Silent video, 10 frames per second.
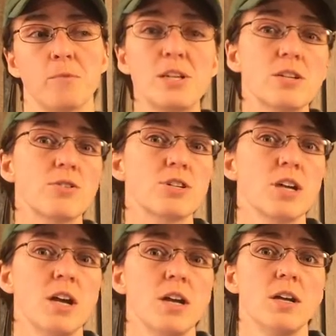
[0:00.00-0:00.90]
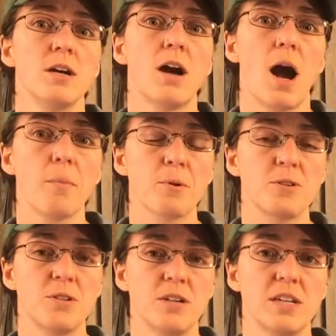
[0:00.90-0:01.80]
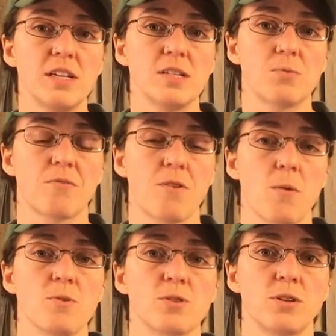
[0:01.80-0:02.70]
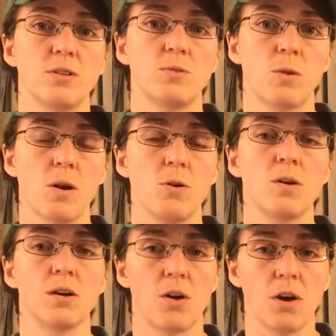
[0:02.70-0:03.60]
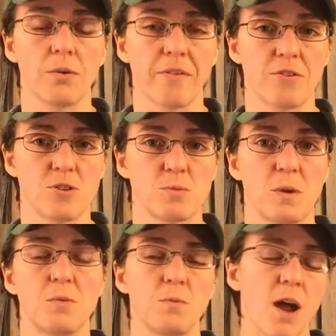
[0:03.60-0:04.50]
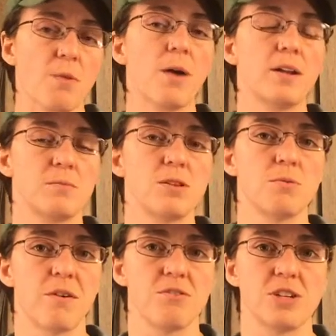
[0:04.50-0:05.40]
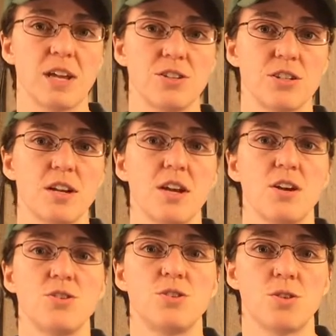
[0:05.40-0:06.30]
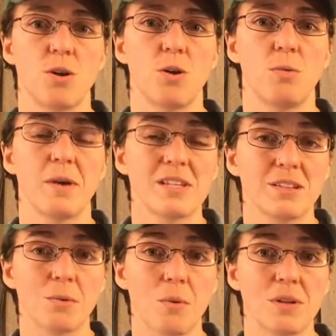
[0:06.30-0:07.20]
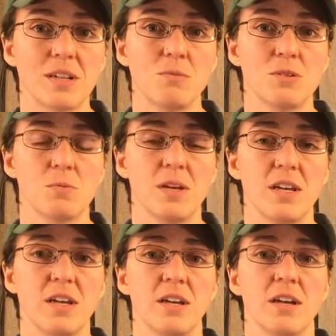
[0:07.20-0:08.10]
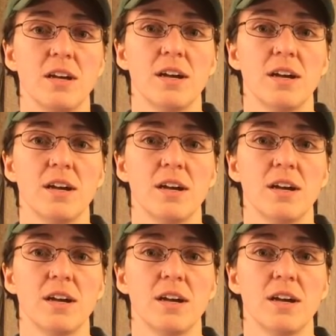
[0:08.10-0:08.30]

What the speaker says: research opportunities where farmers could grow along rivers but not right up to the river's edge. So basically what we did was we